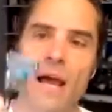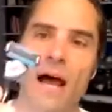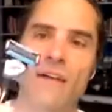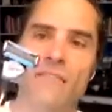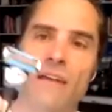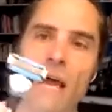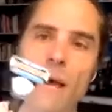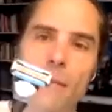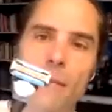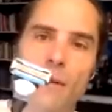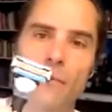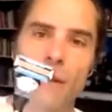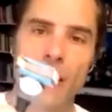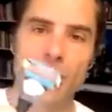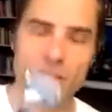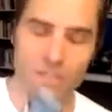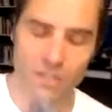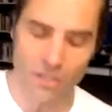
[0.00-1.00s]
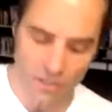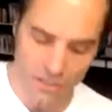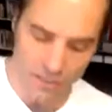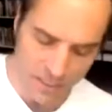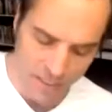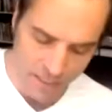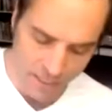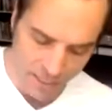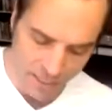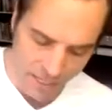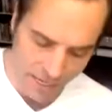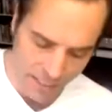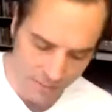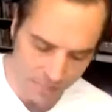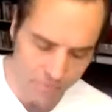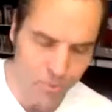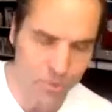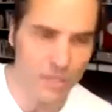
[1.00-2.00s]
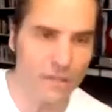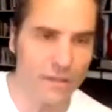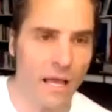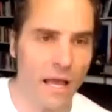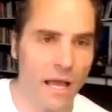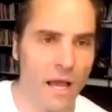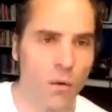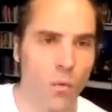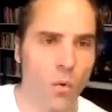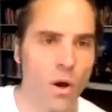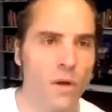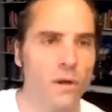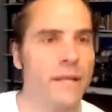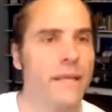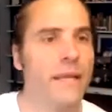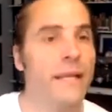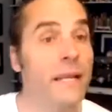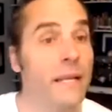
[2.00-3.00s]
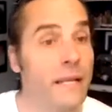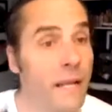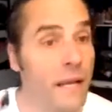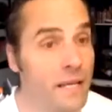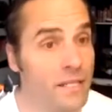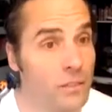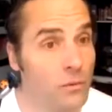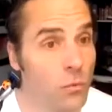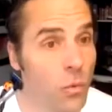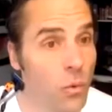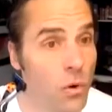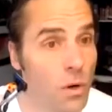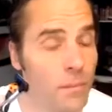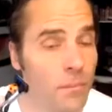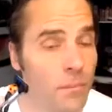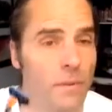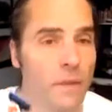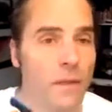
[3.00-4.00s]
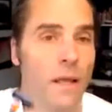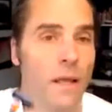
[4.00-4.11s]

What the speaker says: I've got my razor. I can put it in the hot water, get it nice and warm.